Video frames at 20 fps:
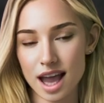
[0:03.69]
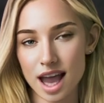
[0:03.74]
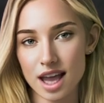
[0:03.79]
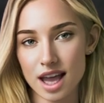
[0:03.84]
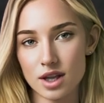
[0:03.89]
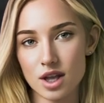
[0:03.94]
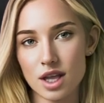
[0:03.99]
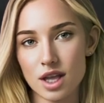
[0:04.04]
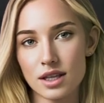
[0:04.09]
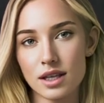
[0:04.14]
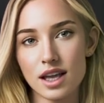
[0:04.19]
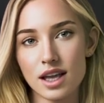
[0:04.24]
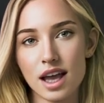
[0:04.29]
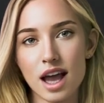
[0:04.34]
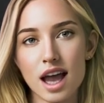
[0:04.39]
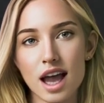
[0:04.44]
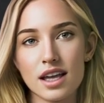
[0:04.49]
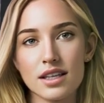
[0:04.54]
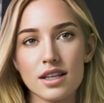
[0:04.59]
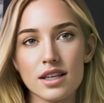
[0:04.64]
NGC
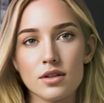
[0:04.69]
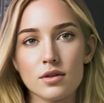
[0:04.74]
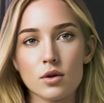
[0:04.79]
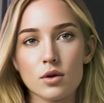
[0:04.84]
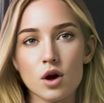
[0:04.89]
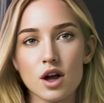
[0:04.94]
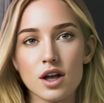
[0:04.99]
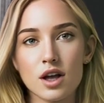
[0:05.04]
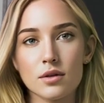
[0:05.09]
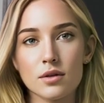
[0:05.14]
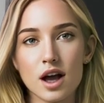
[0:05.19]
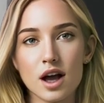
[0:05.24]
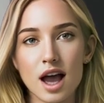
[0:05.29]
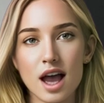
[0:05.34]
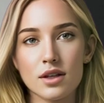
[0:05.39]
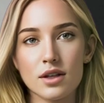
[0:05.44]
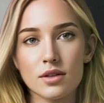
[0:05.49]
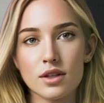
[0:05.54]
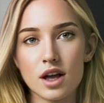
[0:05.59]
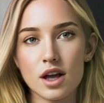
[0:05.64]

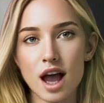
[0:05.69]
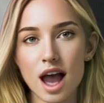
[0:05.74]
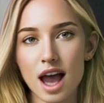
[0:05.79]
XF45,